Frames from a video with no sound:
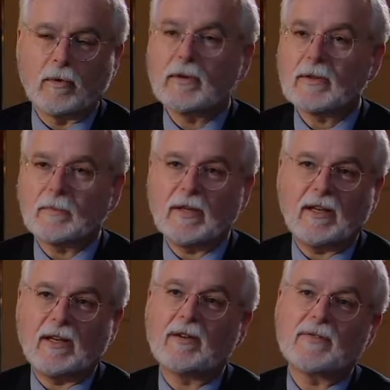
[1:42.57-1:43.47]
We're at the
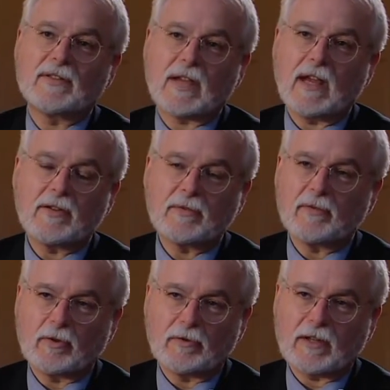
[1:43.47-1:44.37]
beginning of this age
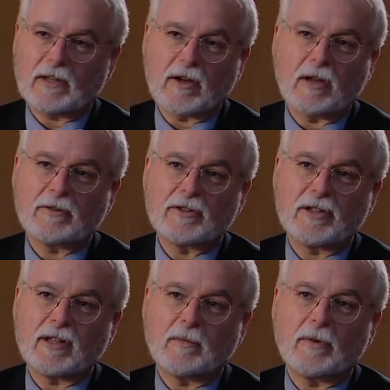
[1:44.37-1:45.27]
of
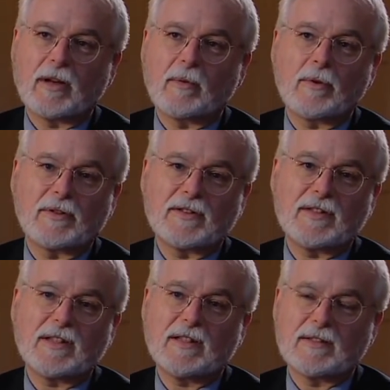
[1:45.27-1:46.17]
neurotechnology, and what I want to
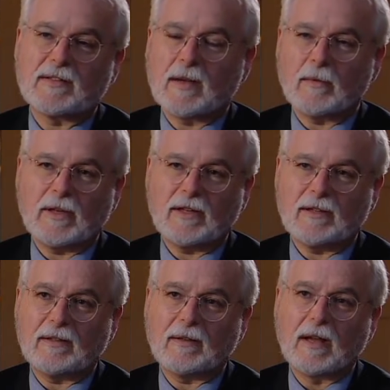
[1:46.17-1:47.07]
see is that we
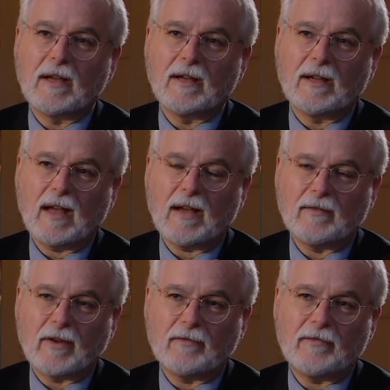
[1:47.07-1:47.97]
can
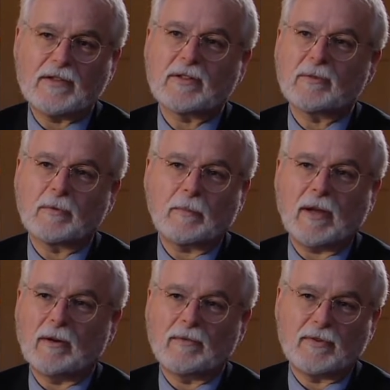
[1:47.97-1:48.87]
have a physical
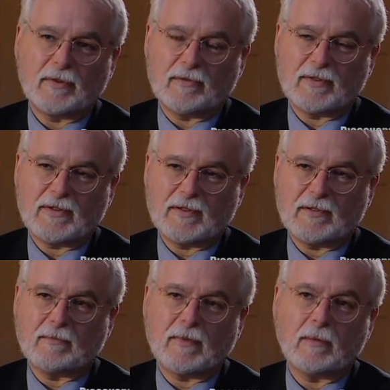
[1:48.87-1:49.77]
repair of the nervous
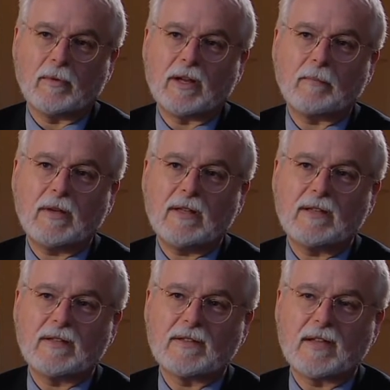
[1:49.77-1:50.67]
system. And what I
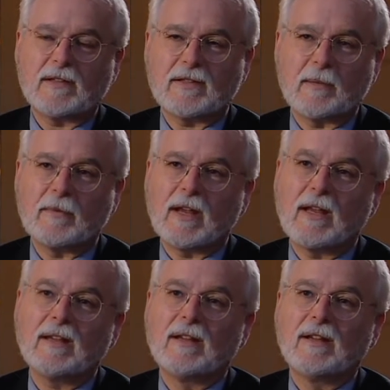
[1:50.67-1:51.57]
mean is that
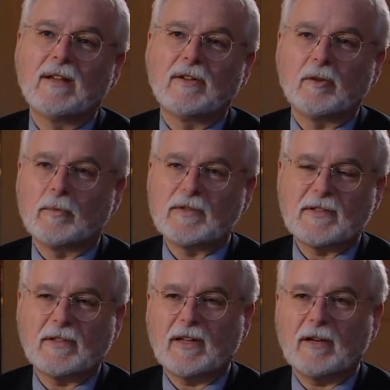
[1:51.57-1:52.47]
someday you'll be
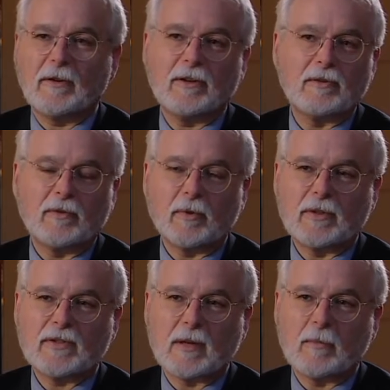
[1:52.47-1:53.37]
sitting here
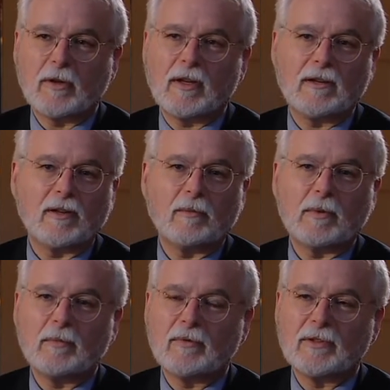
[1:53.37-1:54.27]
interviewing someone and they'll
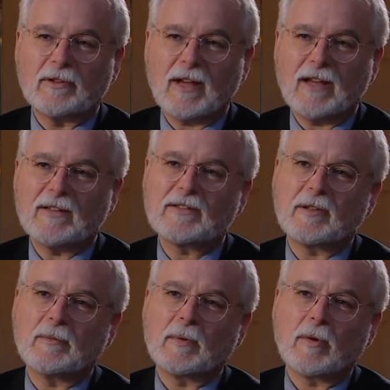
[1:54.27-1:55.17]
be moving their
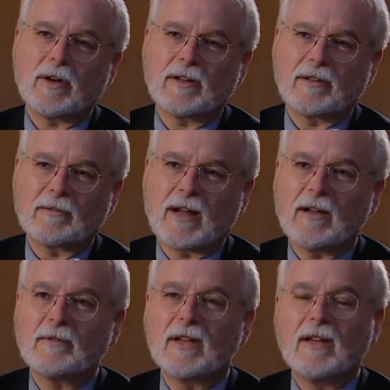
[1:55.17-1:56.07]
hands, they'll be walking
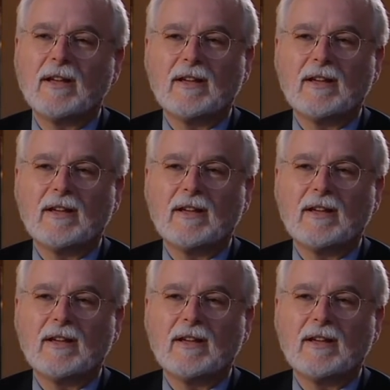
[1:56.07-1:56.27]
around,